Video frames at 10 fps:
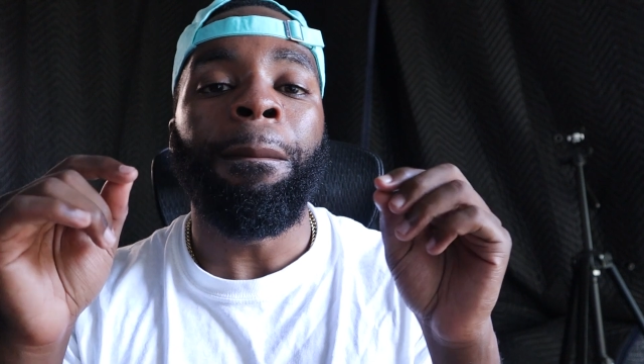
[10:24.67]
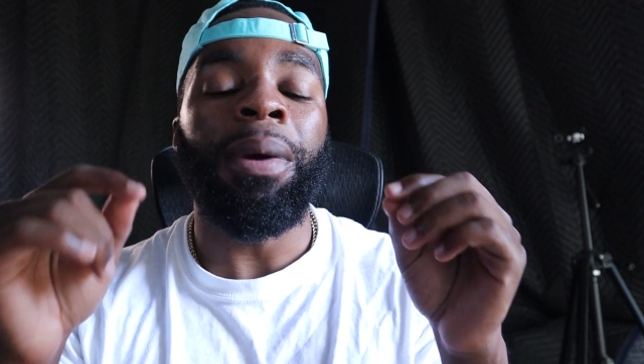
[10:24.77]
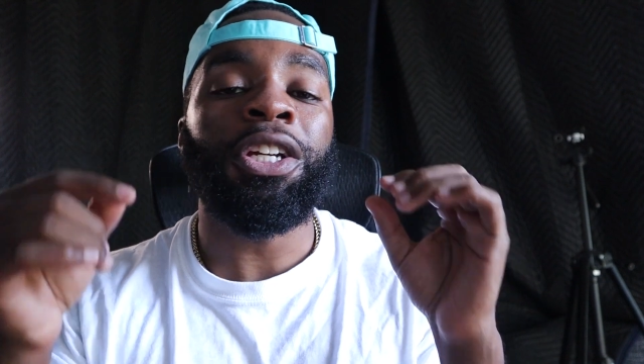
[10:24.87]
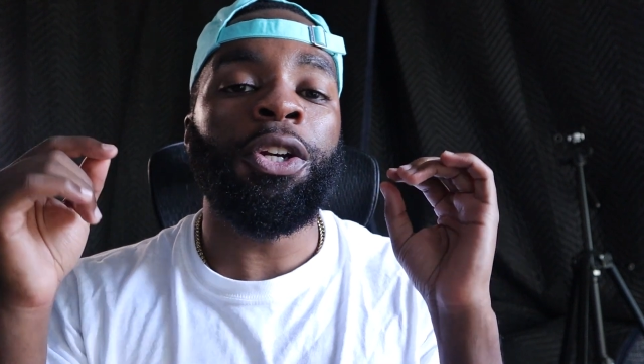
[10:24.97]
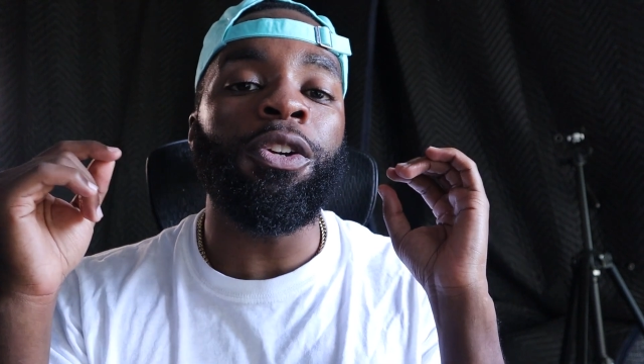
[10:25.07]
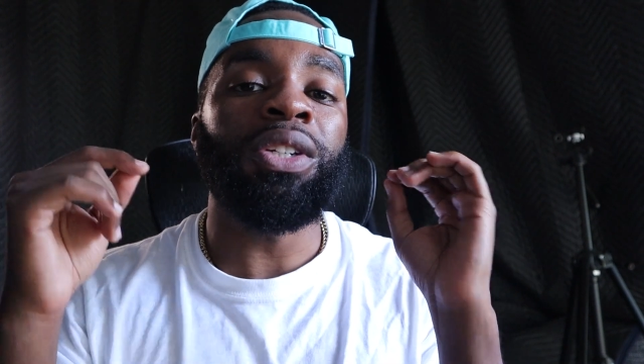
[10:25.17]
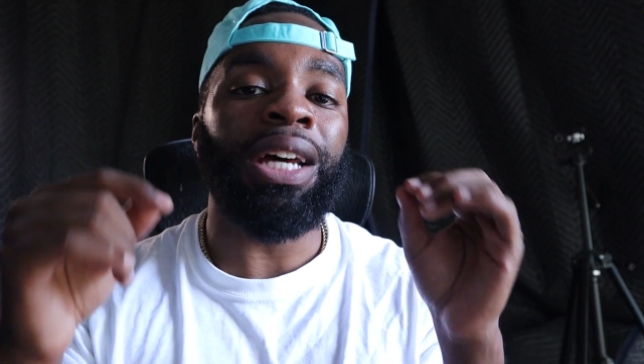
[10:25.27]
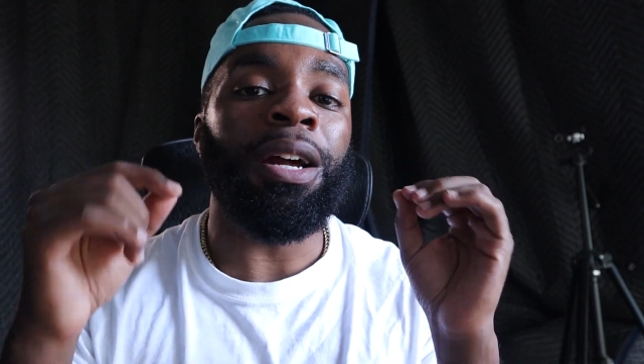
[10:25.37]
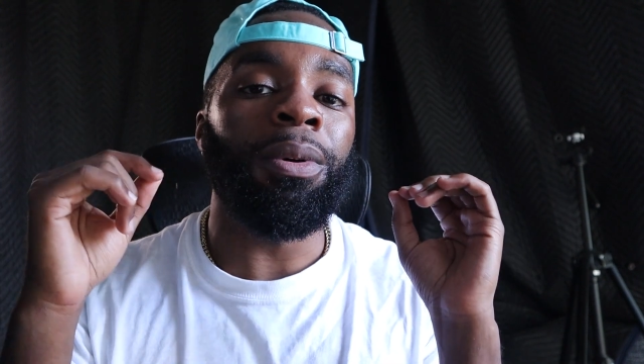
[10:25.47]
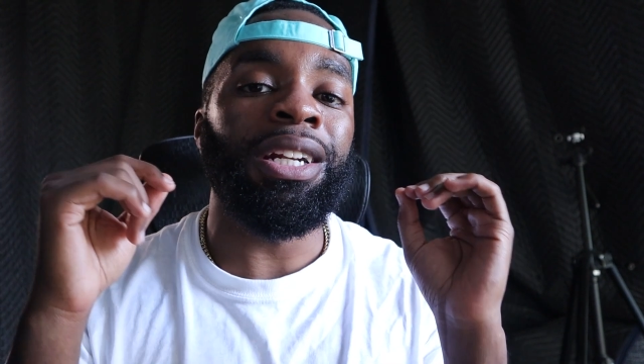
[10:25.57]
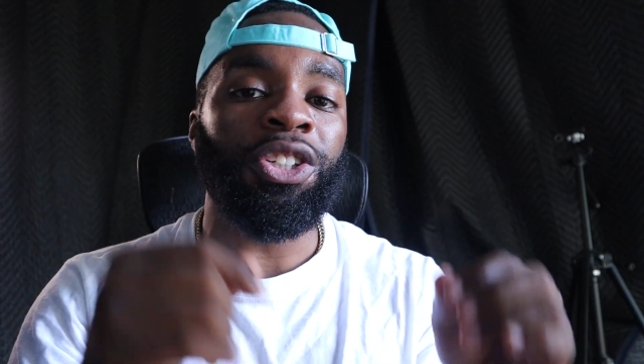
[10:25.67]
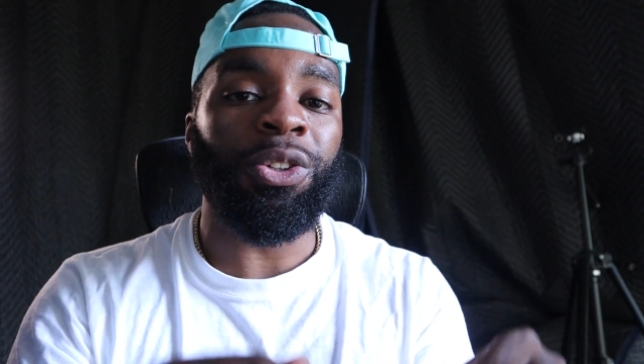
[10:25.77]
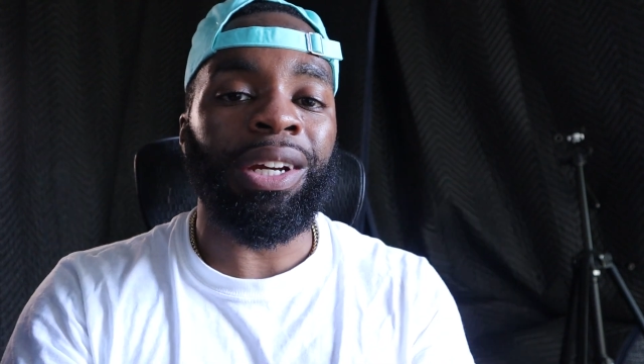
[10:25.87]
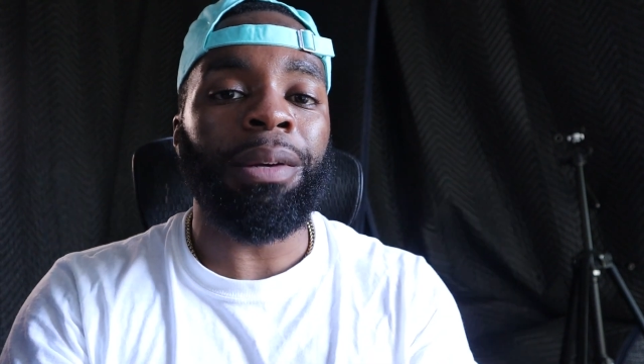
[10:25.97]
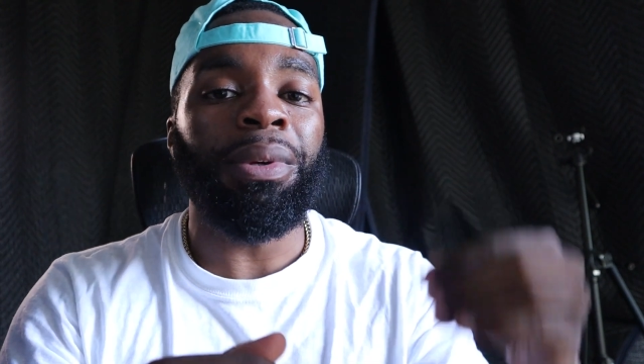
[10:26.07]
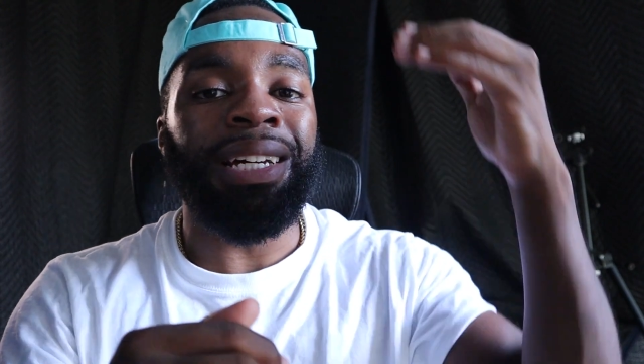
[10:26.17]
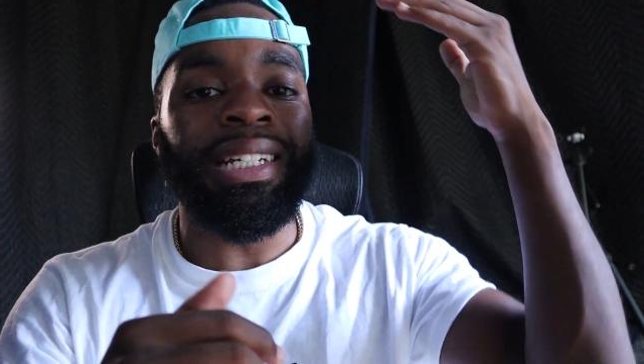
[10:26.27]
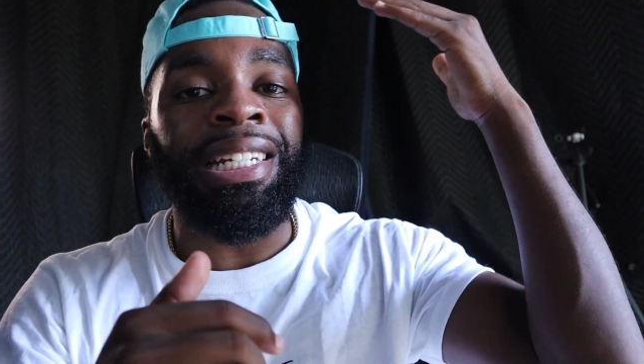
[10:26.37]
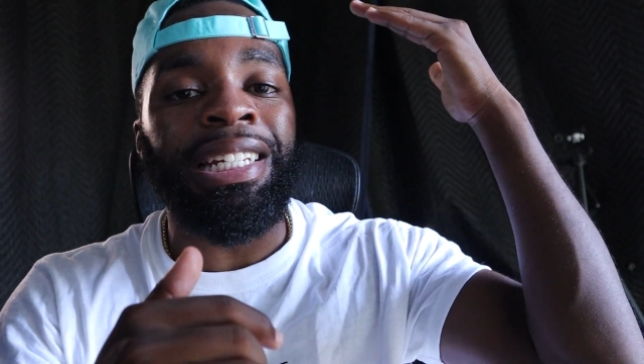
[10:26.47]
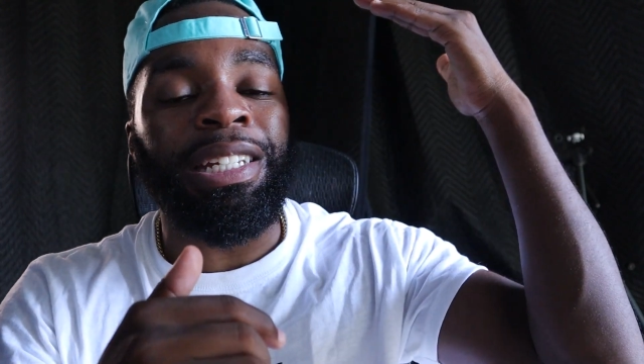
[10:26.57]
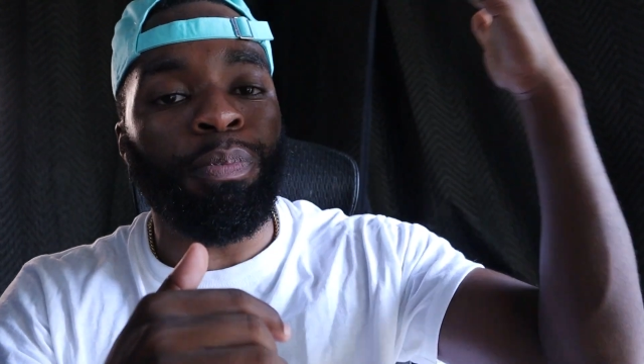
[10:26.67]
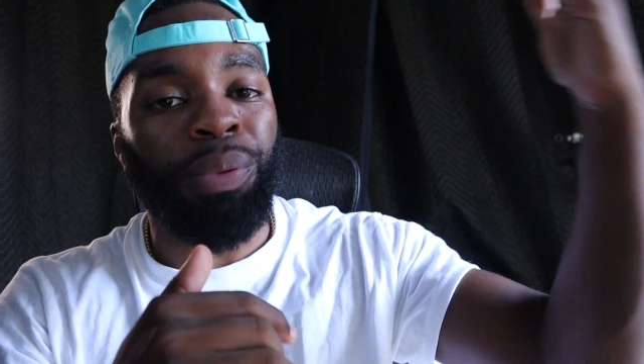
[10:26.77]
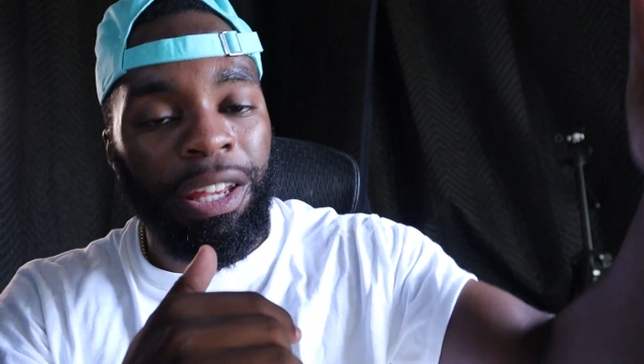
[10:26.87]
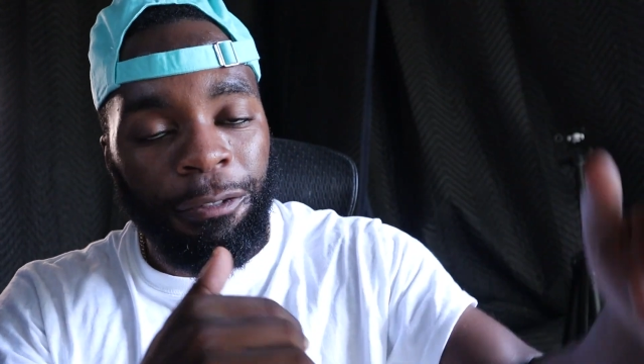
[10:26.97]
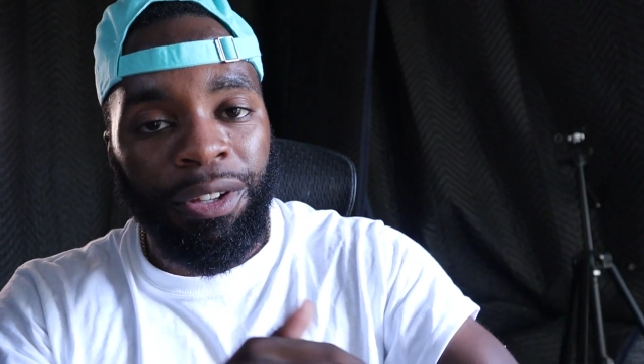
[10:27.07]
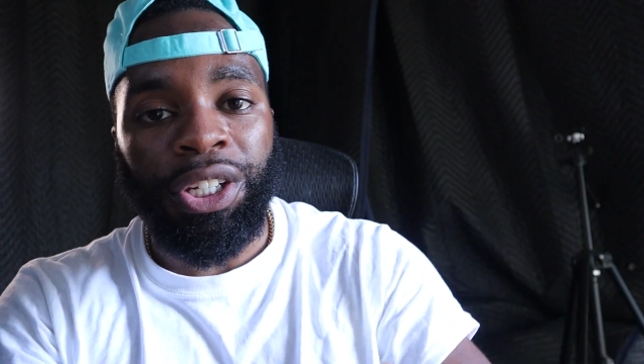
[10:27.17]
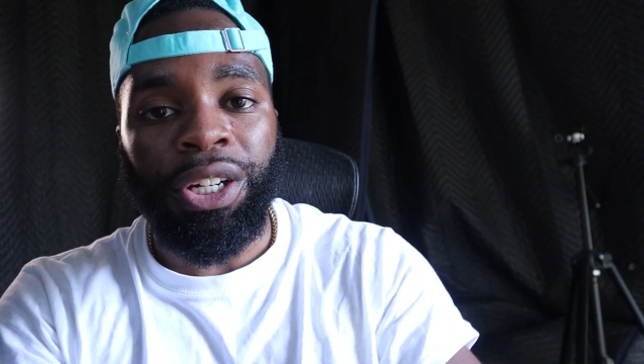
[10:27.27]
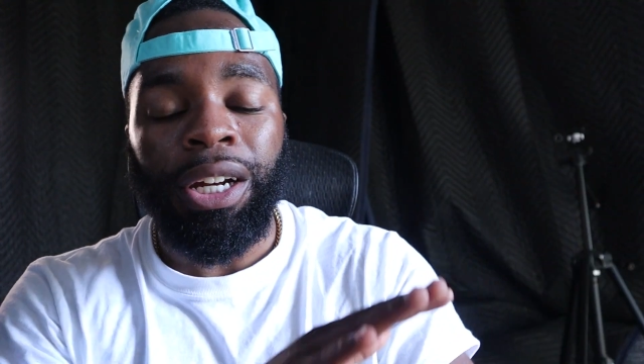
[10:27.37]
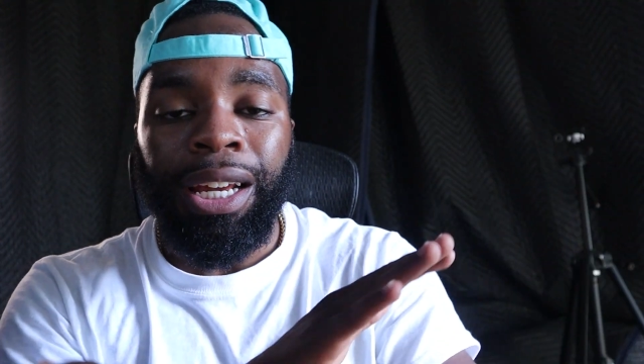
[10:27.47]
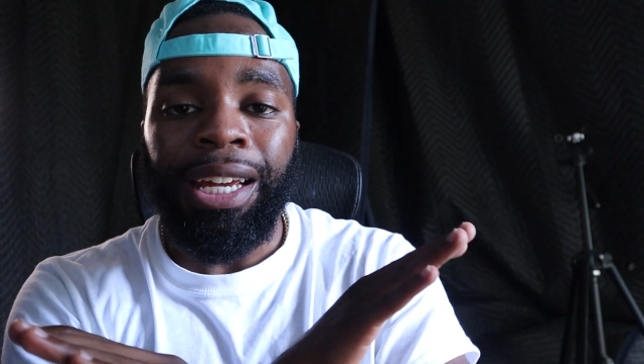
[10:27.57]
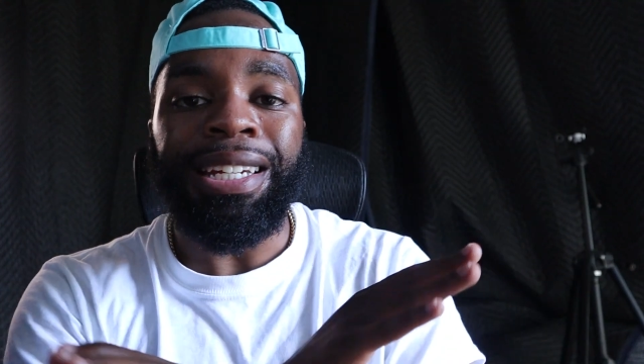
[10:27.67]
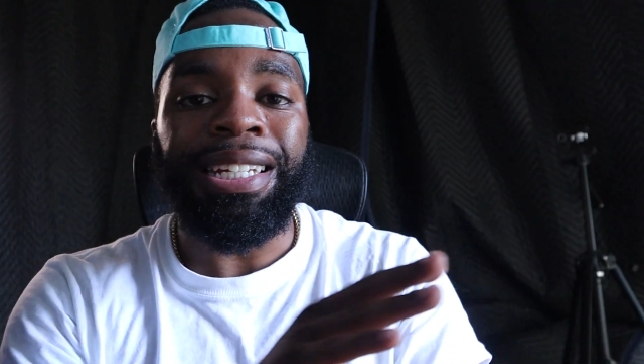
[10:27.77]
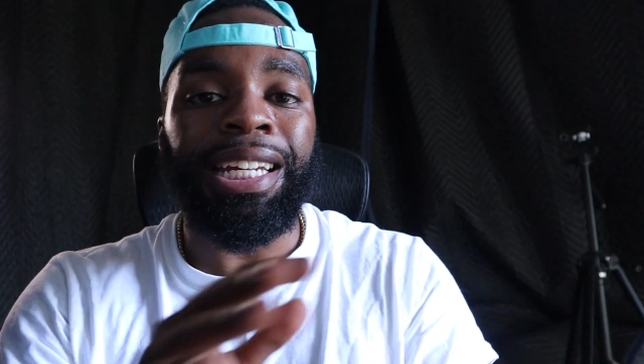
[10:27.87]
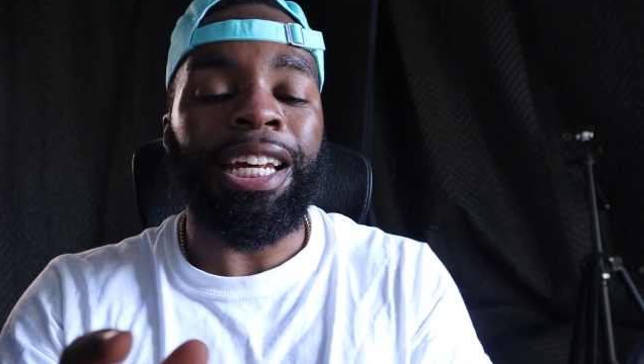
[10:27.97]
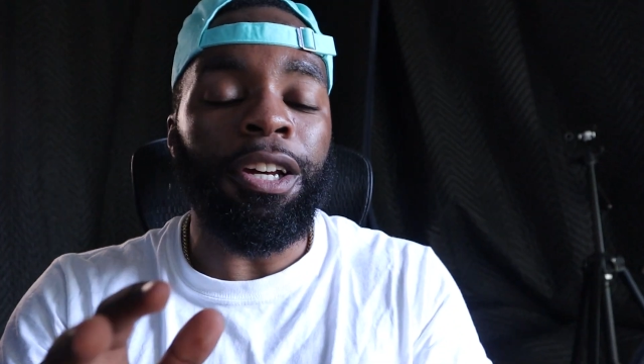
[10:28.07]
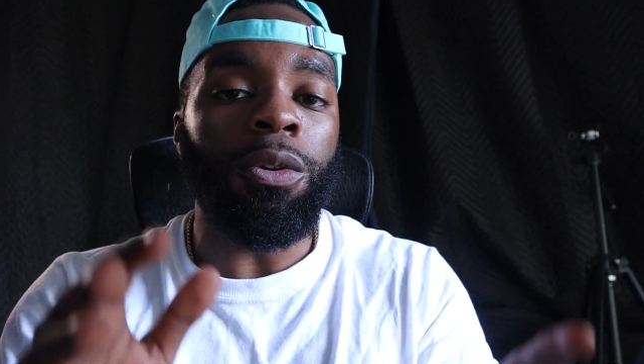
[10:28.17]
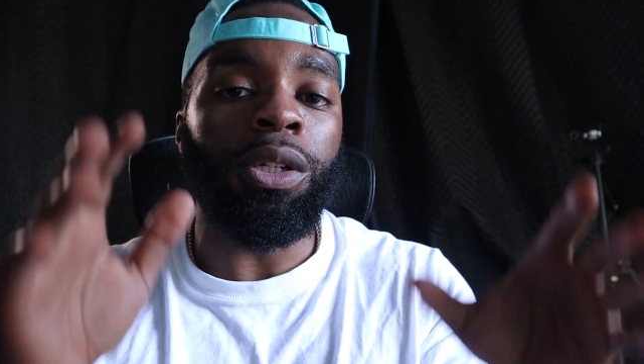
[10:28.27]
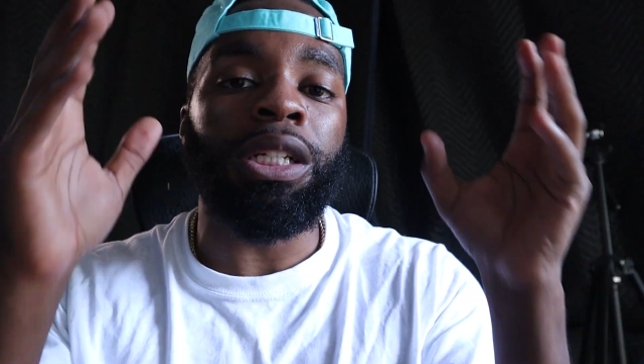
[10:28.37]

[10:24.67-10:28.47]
make sure you sign up with DistroKid because this split feature is huge,